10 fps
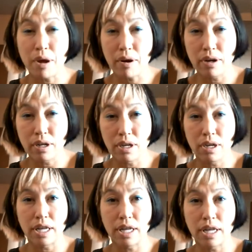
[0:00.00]
and
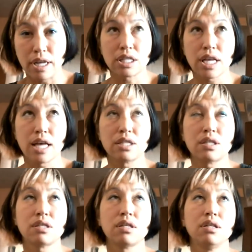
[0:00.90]
prosperity
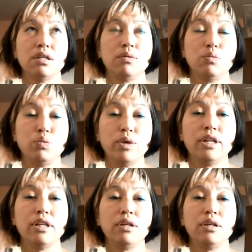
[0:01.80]
and success.